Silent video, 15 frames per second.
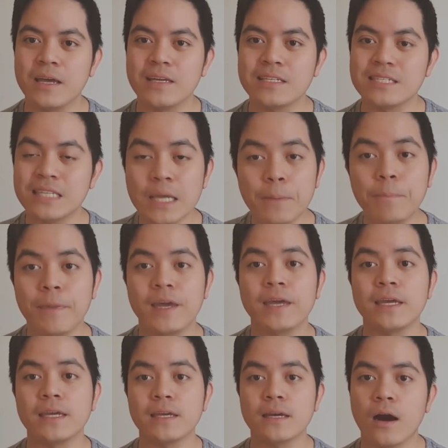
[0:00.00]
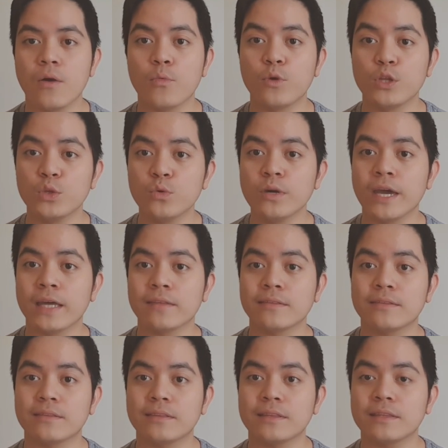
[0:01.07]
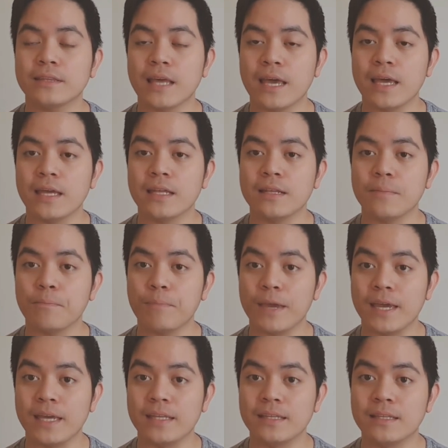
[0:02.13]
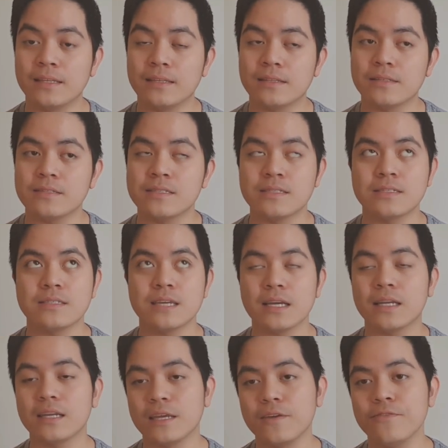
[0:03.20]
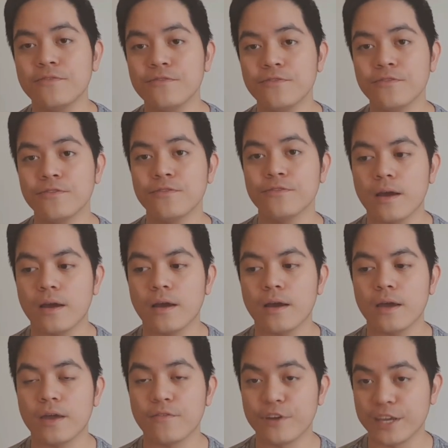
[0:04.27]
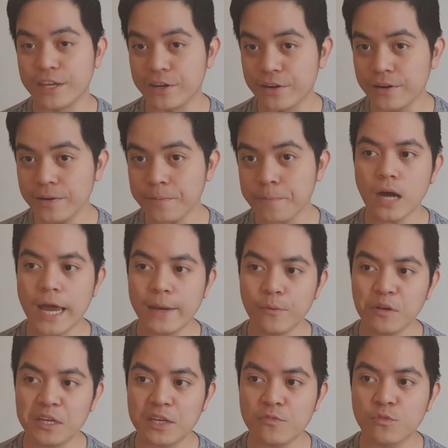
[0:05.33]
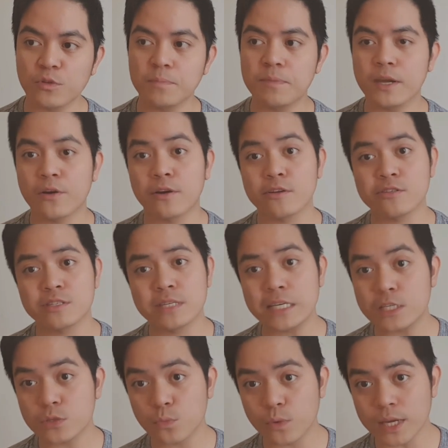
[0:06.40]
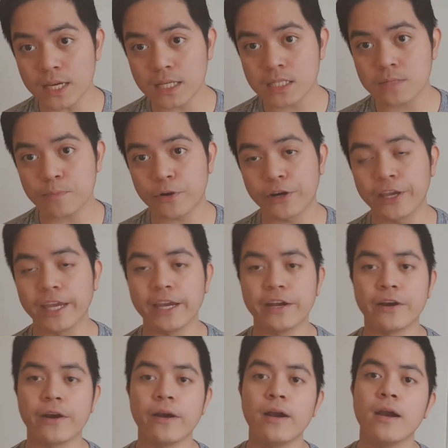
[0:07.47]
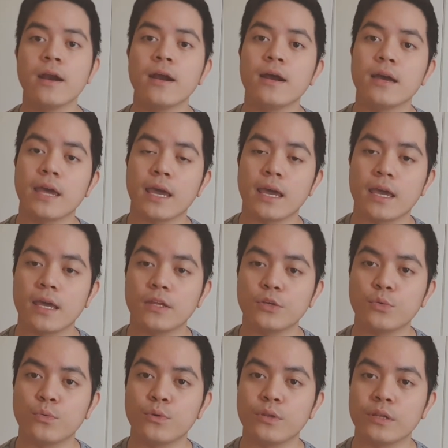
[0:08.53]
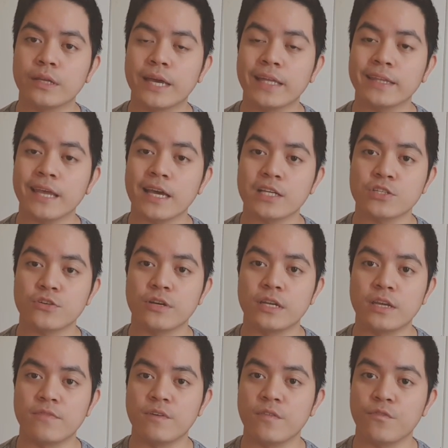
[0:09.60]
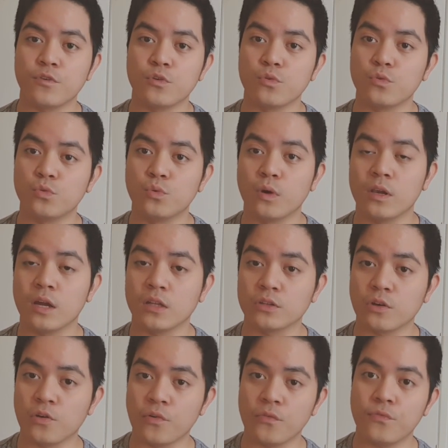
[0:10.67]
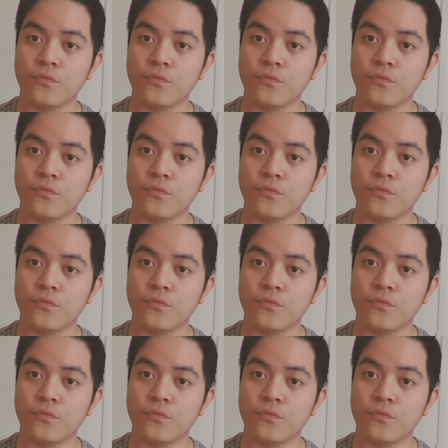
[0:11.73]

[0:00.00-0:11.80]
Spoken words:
Sick pay, we do get 10 paid sick leave every year. Annual leave would be around 6 weeks per year. And you will get extra leave if you do a lot of